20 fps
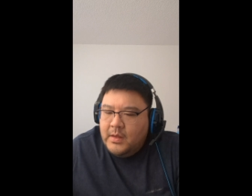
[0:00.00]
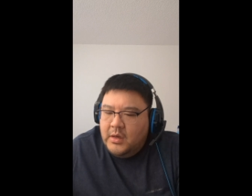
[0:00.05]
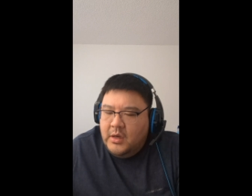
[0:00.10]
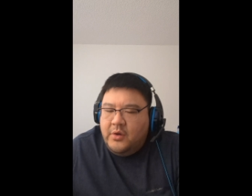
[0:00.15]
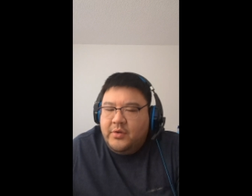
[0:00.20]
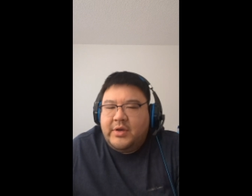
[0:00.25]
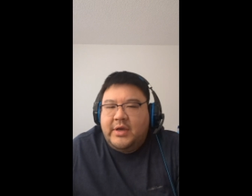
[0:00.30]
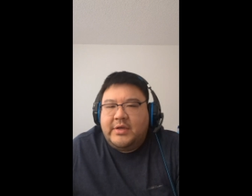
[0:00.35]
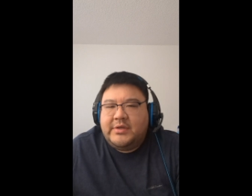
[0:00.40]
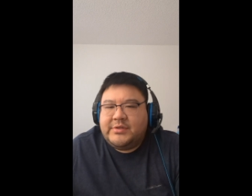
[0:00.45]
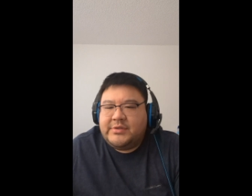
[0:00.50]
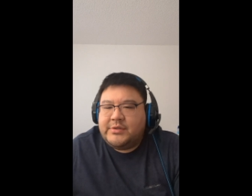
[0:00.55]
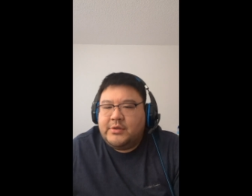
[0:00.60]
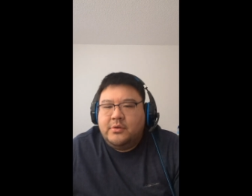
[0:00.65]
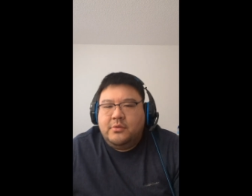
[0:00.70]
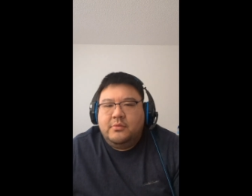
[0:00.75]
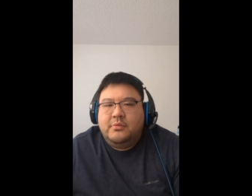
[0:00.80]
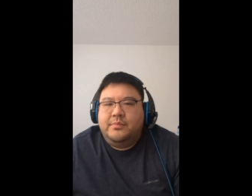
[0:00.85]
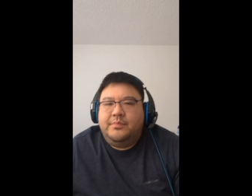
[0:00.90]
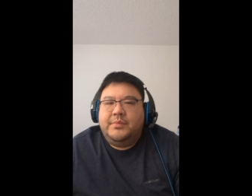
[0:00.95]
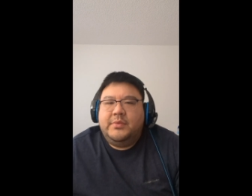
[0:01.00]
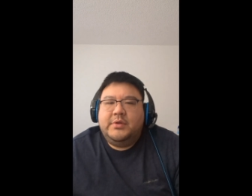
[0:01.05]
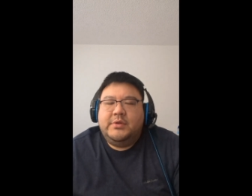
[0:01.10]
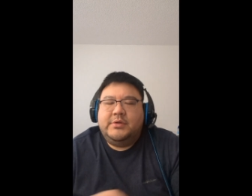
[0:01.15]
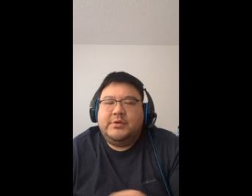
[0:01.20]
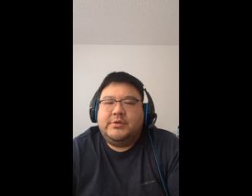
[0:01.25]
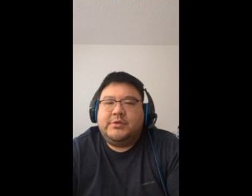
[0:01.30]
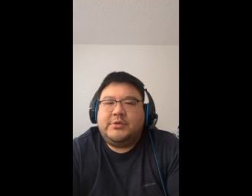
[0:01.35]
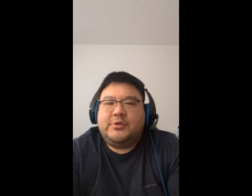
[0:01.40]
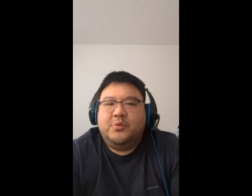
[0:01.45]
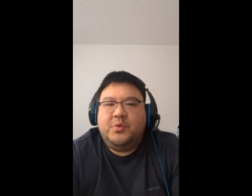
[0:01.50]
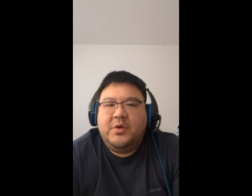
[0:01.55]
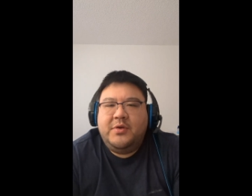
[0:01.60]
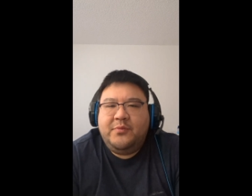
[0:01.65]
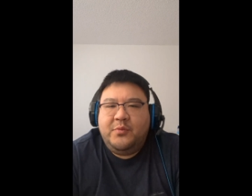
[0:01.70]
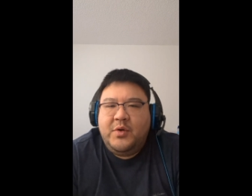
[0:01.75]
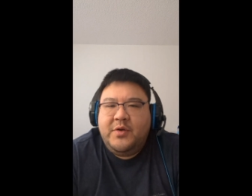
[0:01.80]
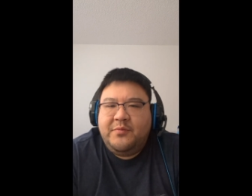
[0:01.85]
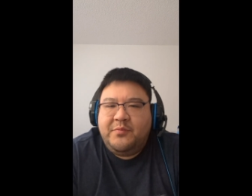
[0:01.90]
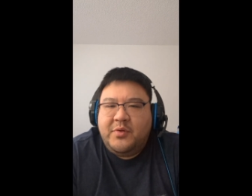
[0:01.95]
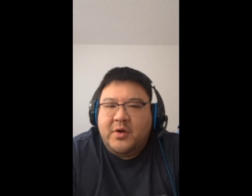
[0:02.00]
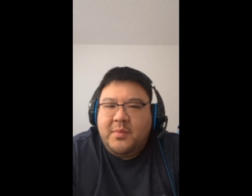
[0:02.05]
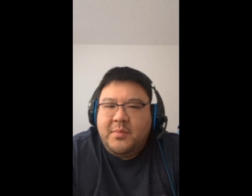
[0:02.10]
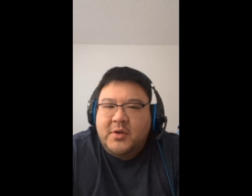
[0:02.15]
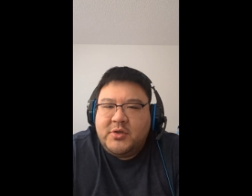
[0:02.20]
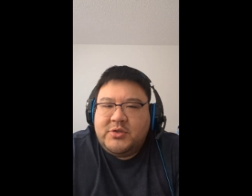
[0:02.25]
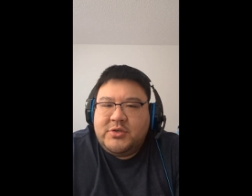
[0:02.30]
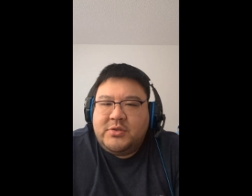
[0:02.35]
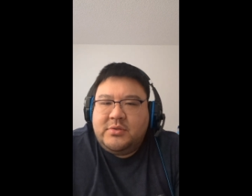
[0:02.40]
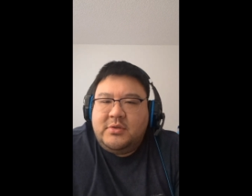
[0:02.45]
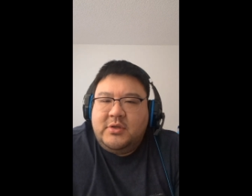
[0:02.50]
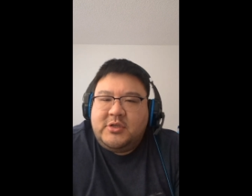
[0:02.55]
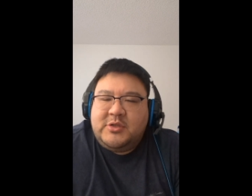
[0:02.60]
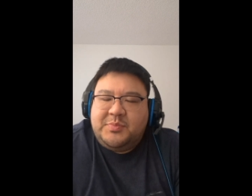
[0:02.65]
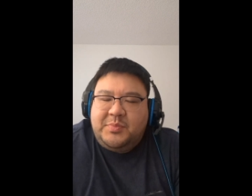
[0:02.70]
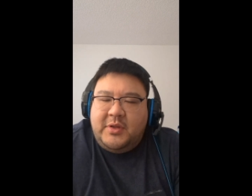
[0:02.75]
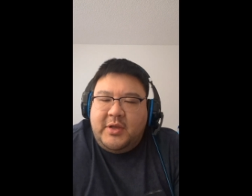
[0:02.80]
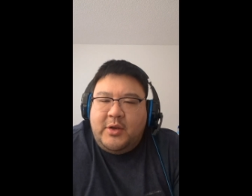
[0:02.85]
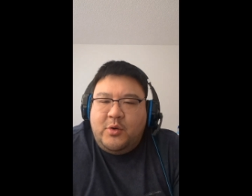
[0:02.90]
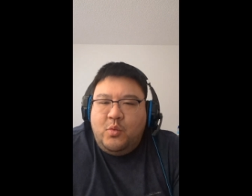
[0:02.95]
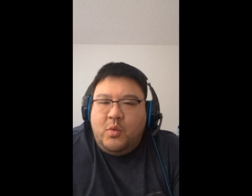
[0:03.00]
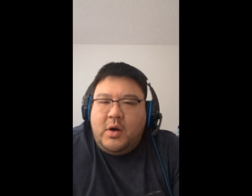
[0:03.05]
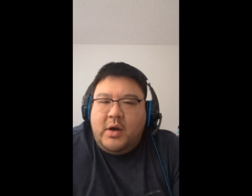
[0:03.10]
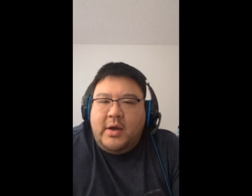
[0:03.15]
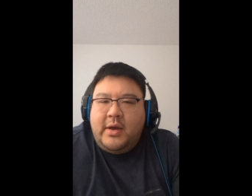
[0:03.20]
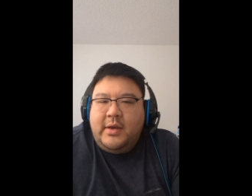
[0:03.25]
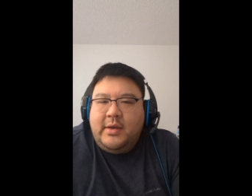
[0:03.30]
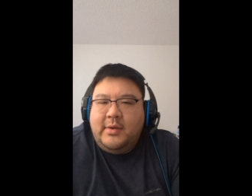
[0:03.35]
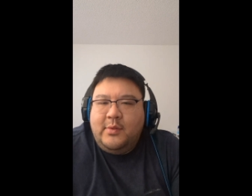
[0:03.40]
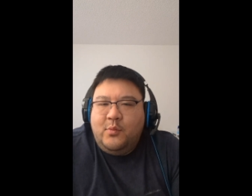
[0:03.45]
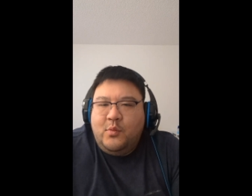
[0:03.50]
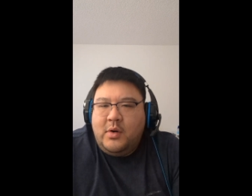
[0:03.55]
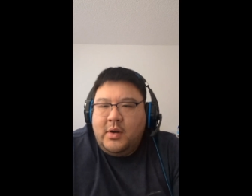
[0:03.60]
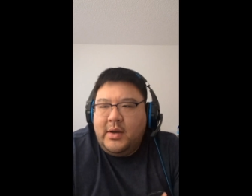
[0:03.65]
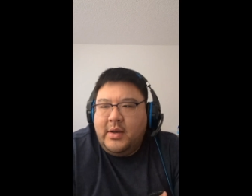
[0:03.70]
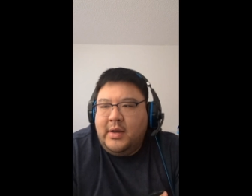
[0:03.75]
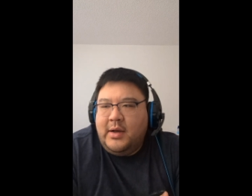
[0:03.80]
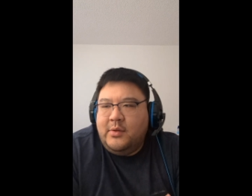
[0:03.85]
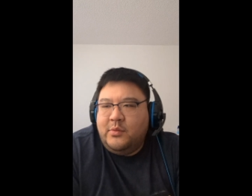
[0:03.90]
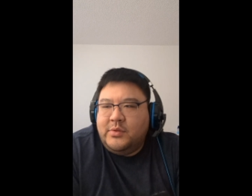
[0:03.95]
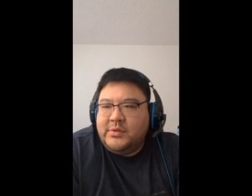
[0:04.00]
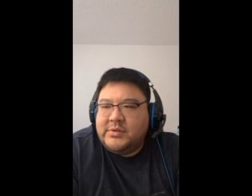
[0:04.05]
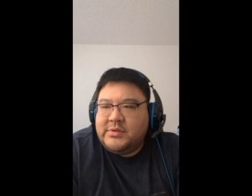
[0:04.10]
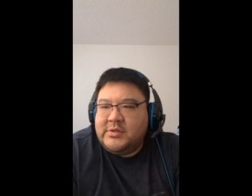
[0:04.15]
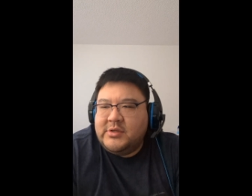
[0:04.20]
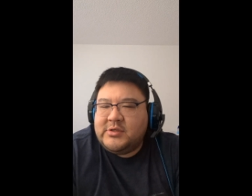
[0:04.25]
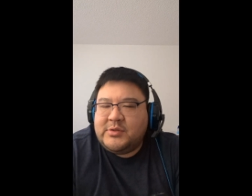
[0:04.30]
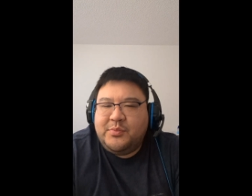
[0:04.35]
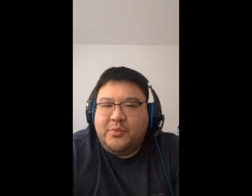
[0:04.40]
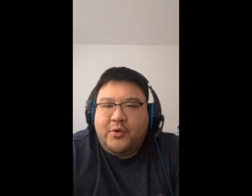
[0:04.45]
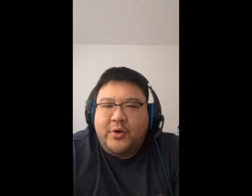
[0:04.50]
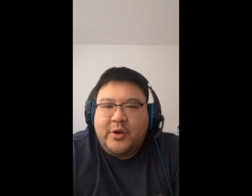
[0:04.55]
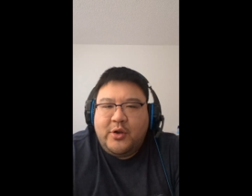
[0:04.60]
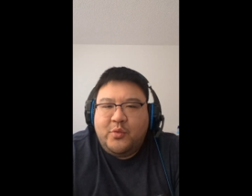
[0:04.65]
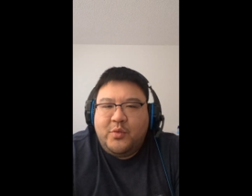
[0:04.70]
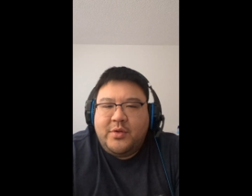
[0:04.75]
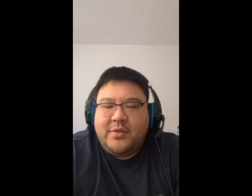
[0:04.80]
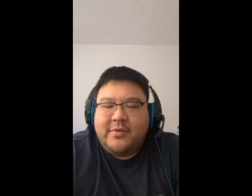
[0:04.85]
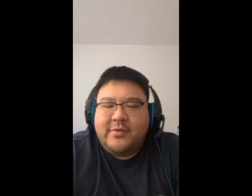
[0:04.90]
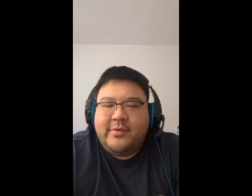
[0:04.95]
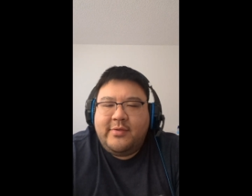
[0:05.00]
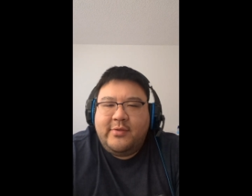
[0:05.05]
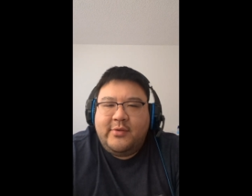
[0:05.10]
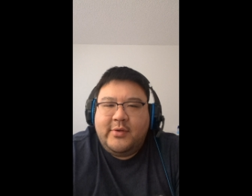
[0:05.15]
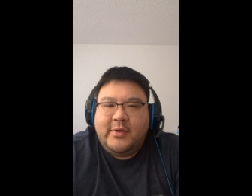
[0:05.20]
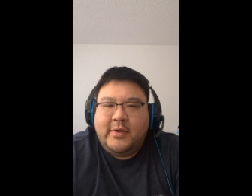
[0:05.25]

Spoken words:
Okay, so we've pretty much explained why I was disappointed with